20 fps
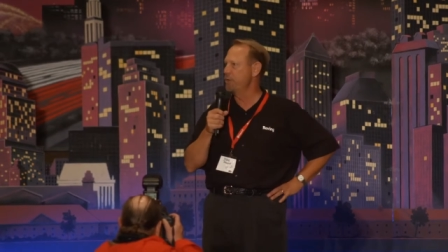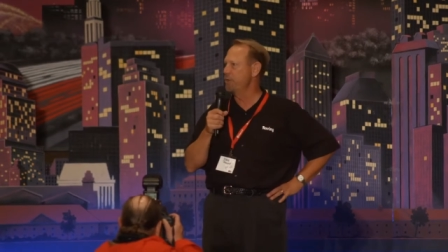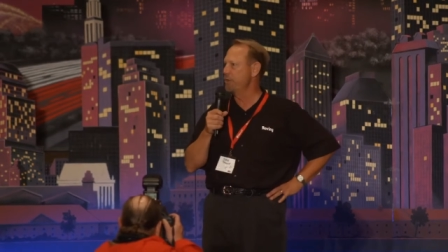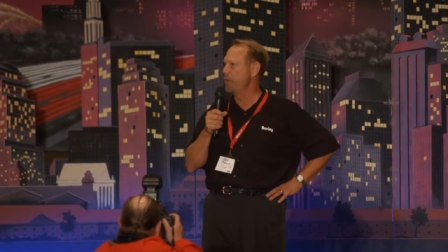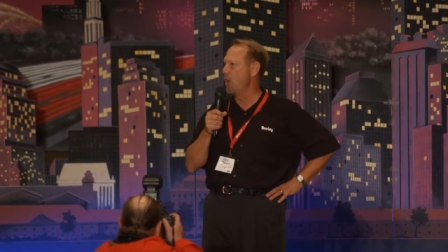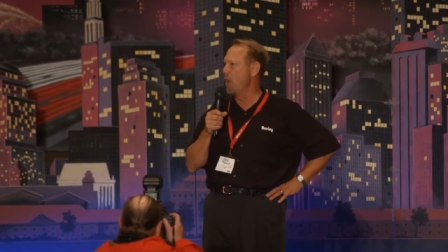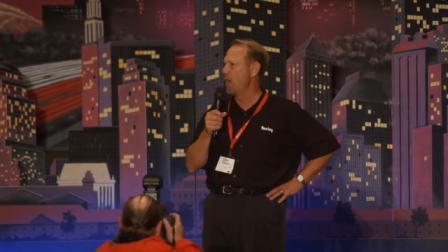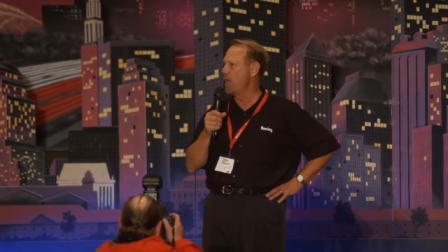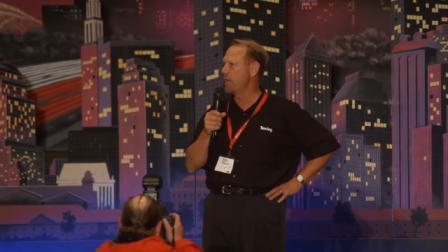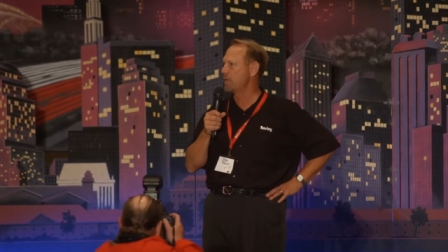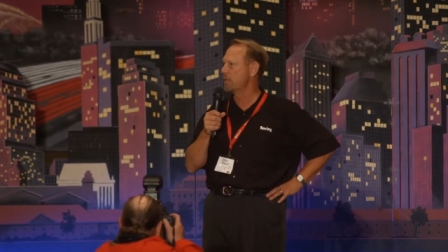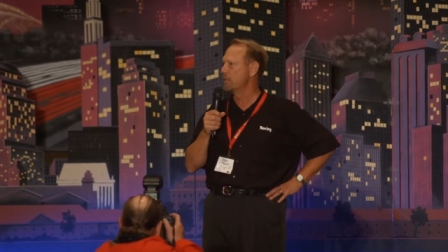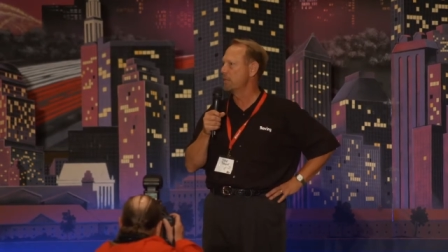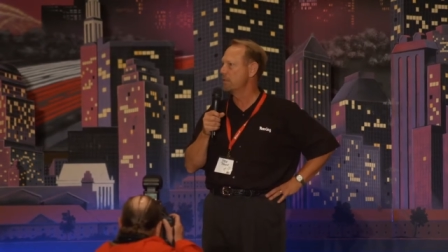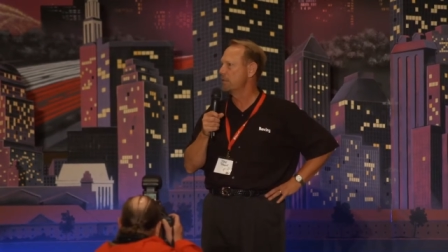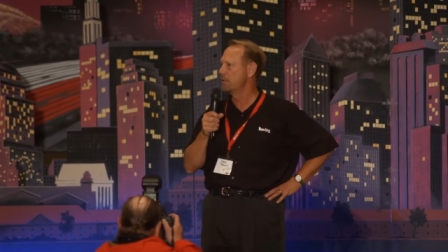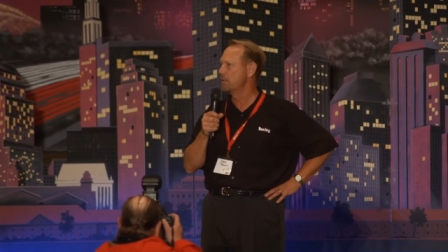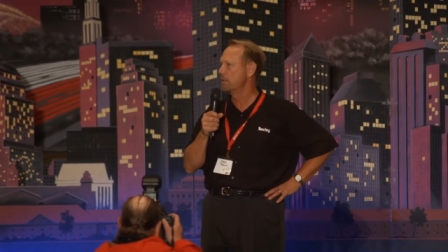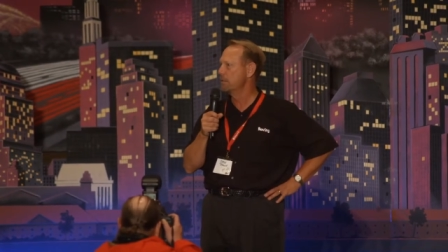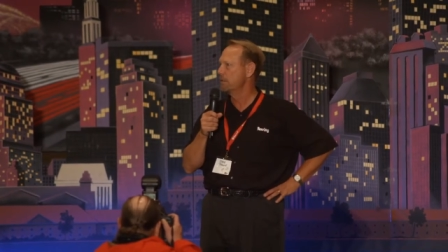New York?
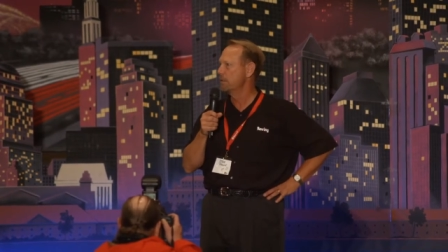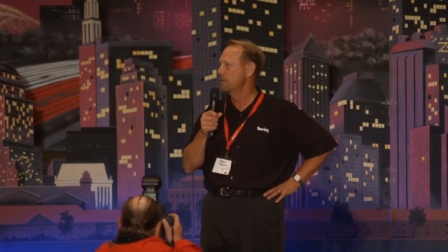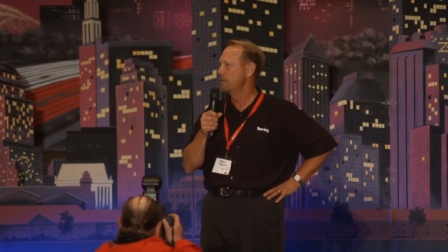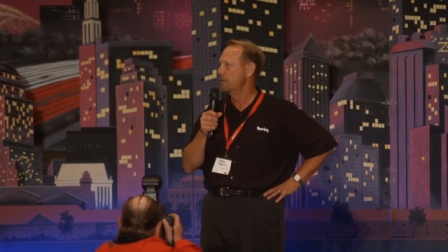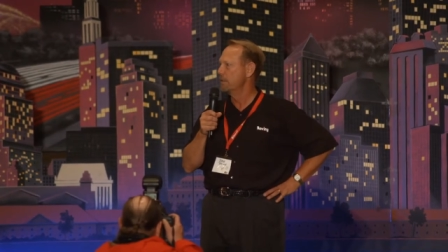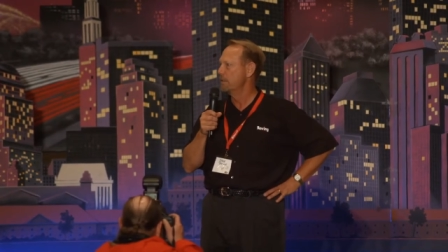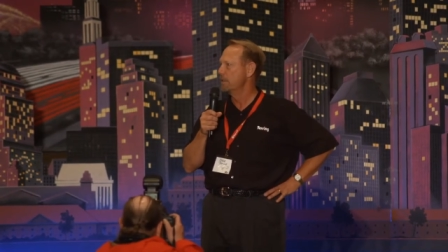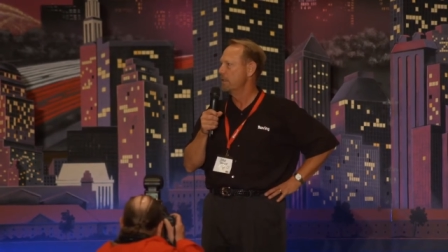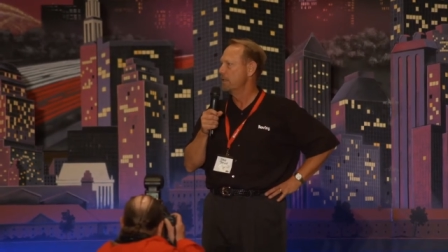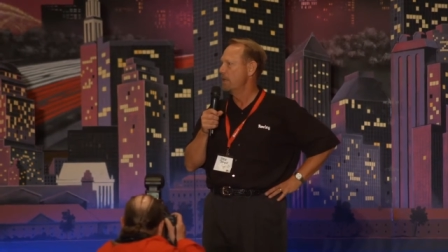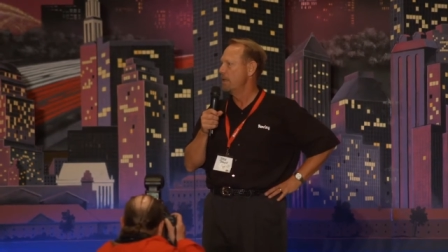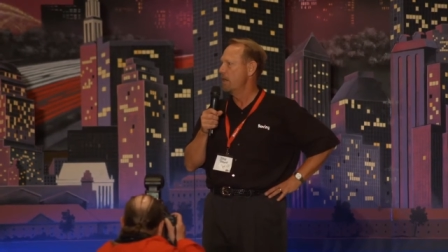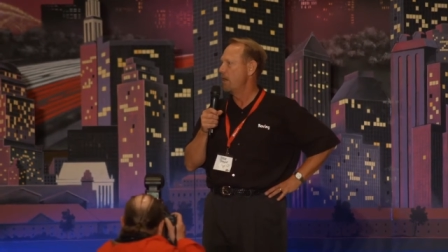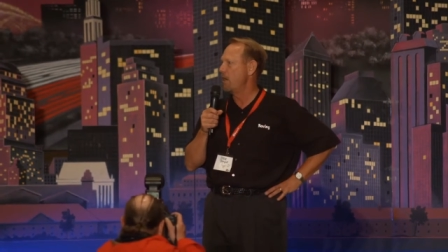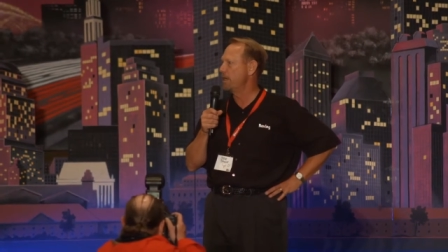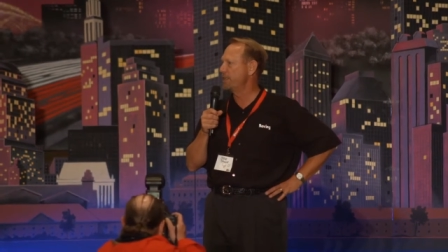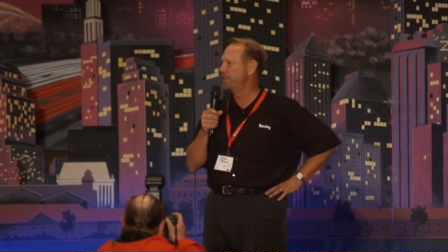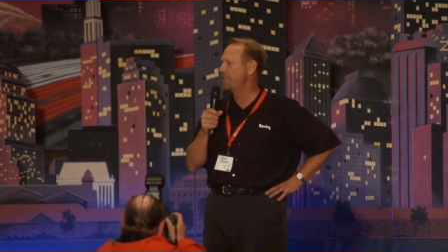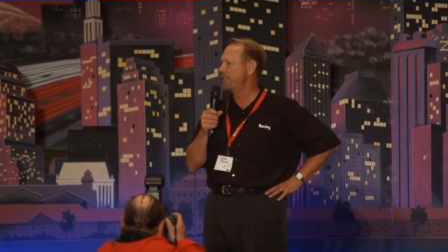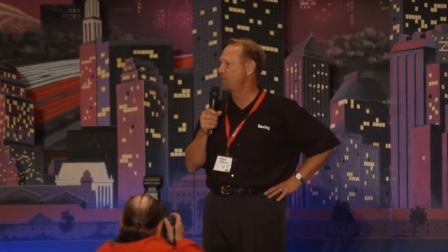
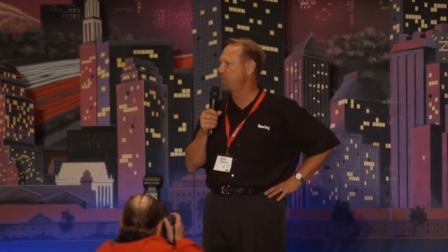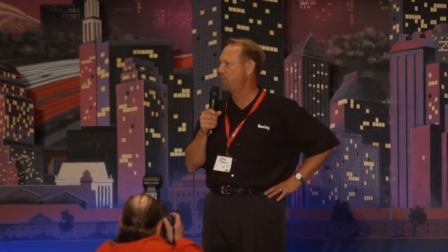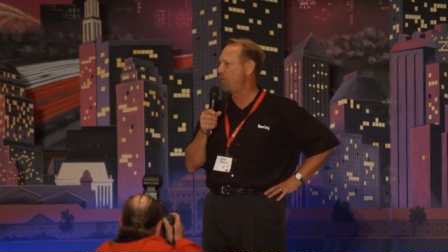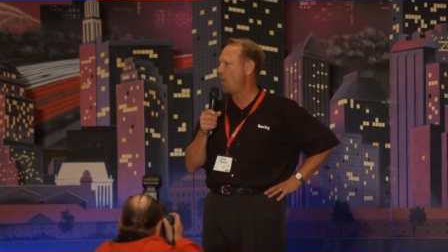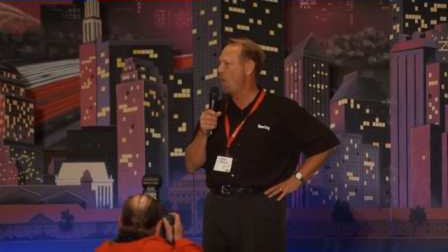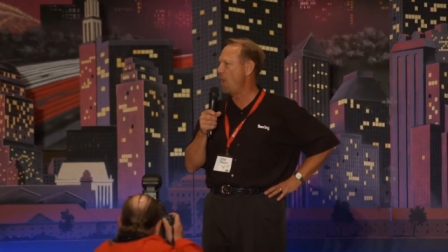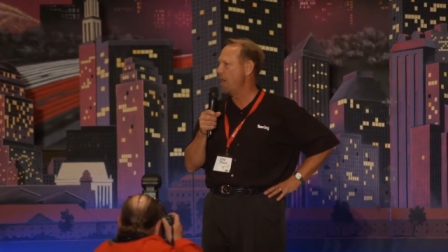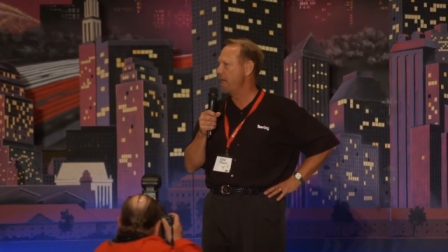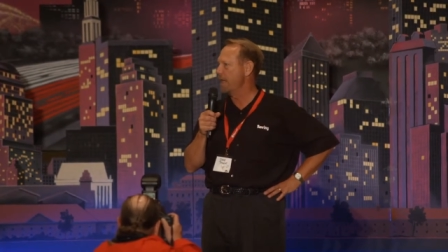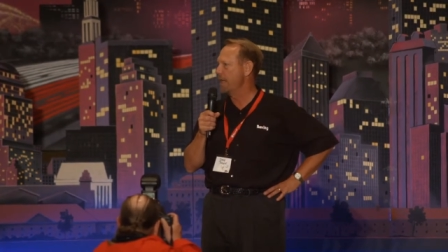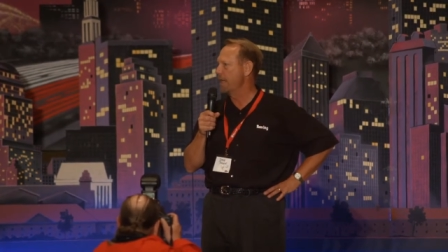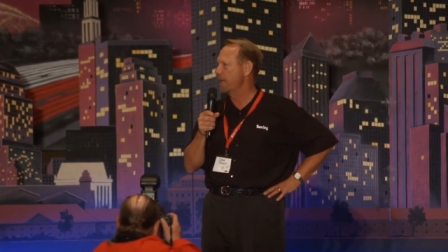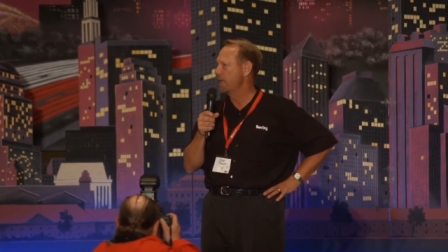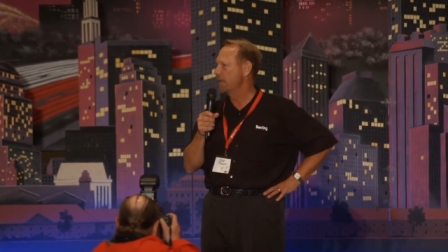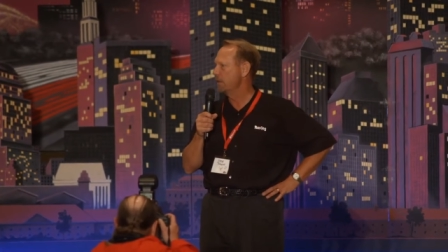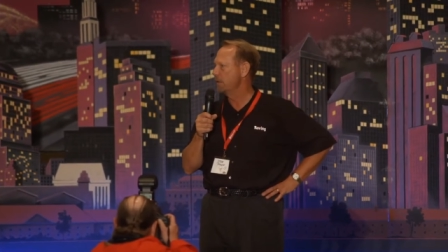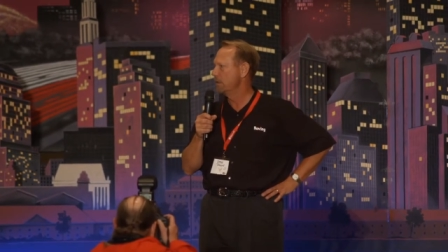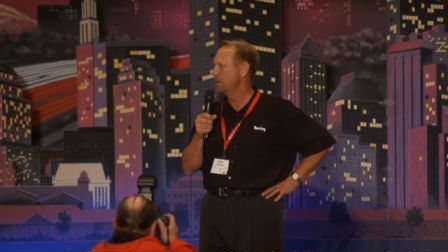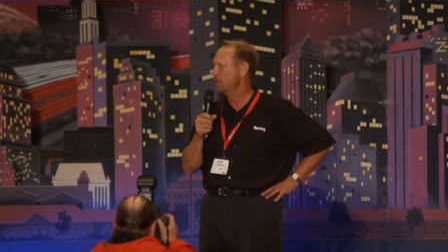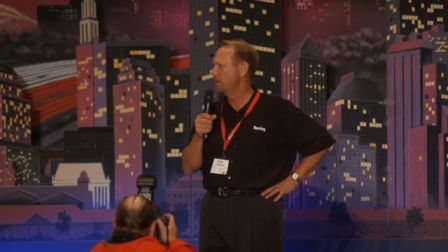Or is this Florida?